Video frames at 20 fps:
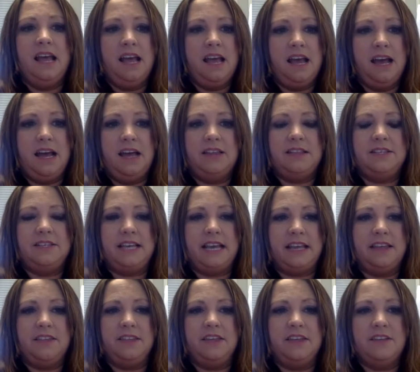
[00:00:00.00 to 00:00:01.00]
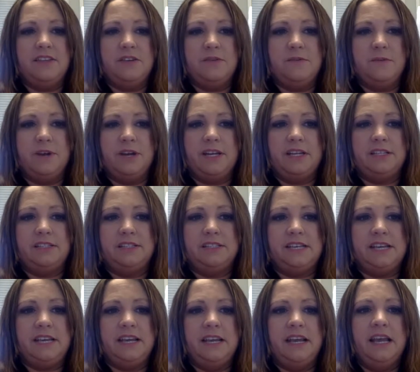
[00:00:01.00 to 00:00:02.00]
the second thing that we're going to
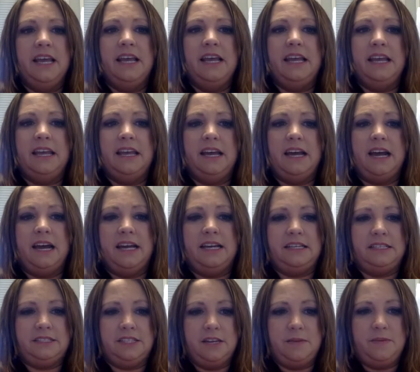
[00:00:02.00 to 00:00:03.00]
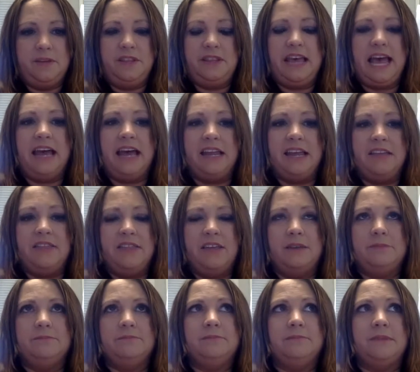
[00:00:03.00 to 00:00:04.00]
see is going to be that, and
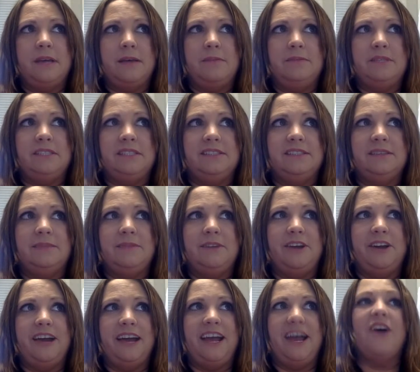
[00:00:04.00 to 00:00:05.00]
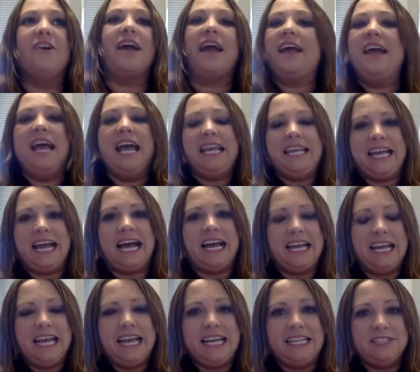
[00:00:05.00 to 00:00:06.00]
then I'm missing something. Right? Okay, yeah.
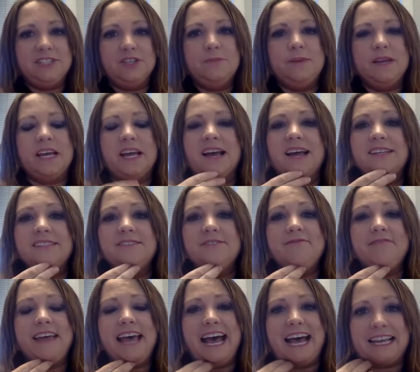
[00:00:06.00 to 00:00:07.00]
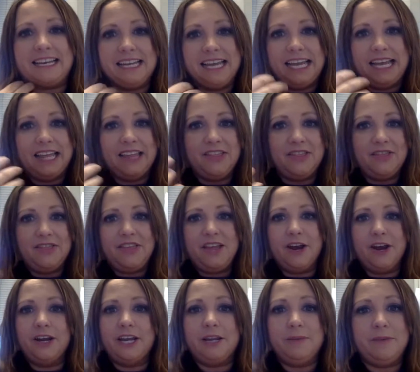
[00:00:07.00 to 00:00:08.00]
And so because of that,
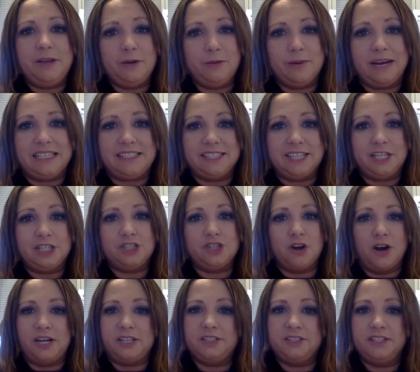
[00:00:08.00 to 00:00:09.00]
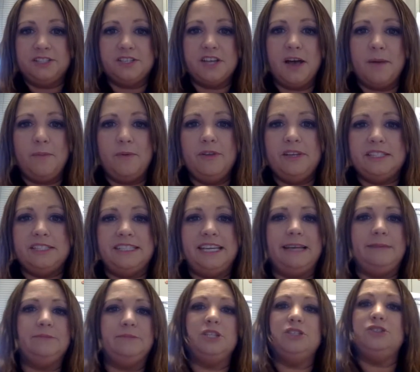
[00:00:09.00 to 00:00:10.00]
they're going to be arrested and charged. This couple is
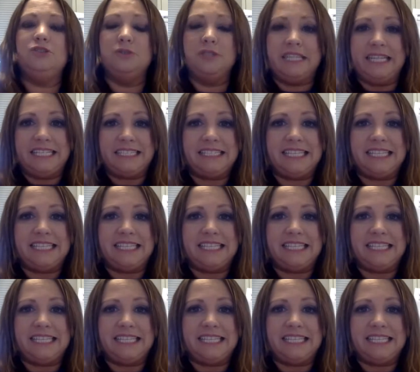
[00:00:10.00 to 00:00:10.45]
named Julius